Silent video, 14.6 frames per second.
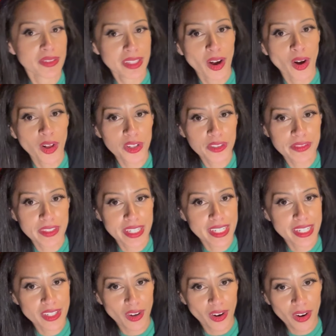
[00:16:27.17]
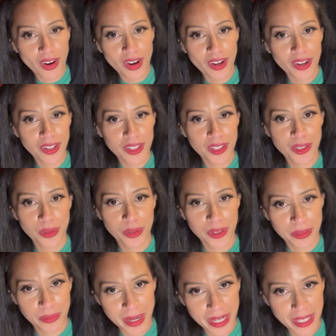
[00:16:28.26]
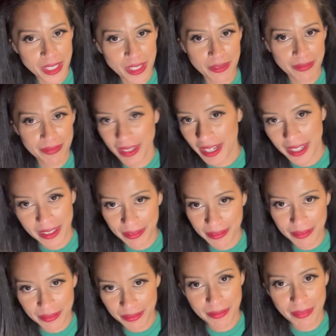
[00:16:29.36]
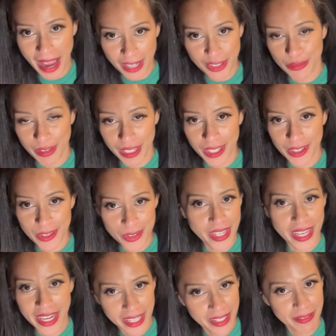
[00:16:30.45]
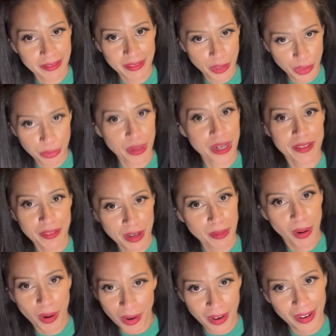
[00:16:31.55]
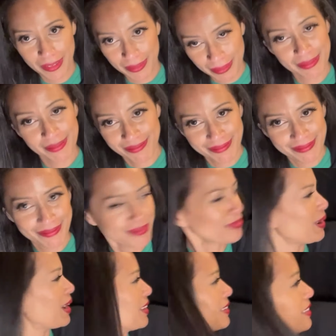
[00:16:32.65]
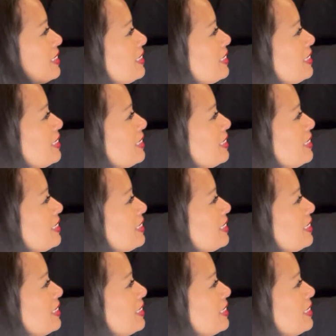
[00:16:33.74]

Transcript: all of these are all Lord of the Rings action figures, and three of them are, well,